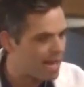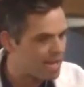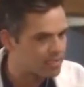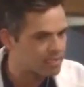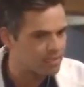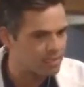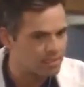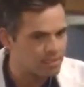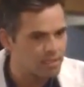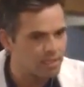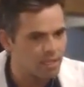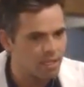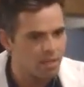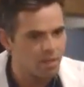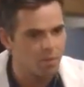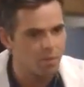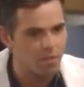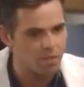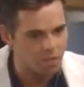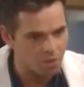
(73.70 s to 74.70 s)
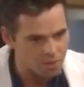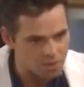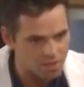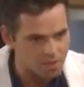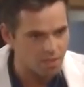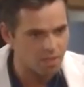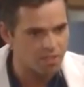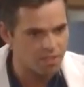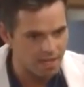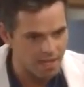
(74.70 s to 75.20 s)
passes
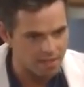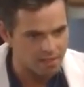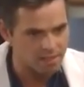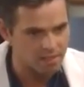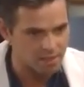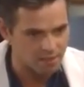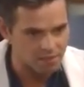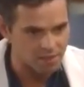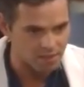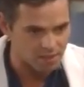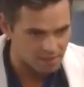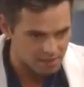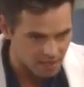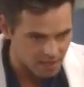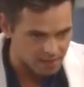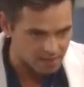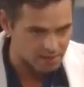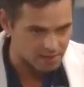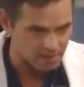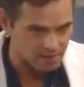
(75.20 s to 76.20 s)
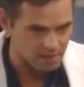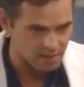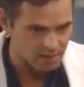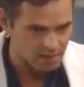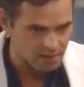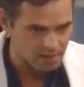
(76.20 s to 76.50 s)
reduces our chances of success. Right,